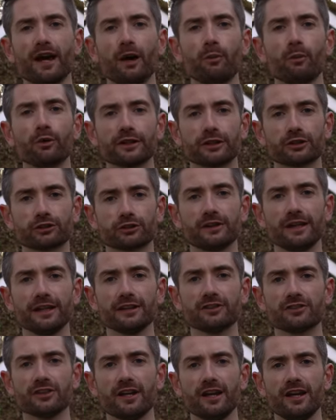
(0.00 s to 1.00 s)
and what it
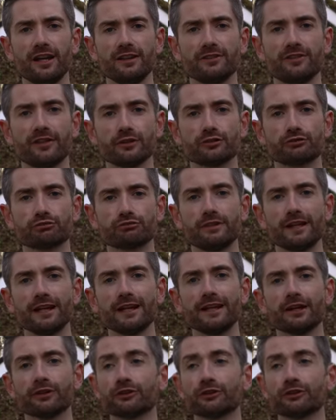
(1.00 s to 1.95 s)
creates is this really